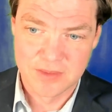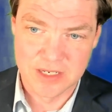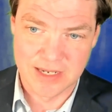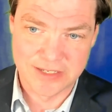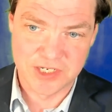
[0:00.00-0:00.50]

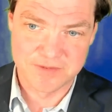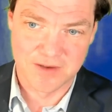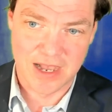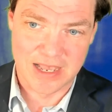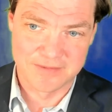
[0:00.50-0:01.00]
Then knight
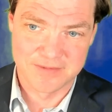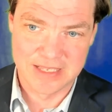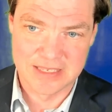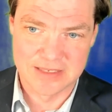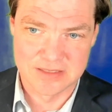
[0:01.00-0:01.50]
g5
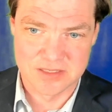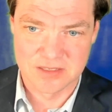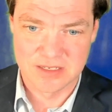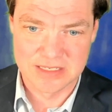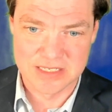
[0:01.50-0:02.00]
is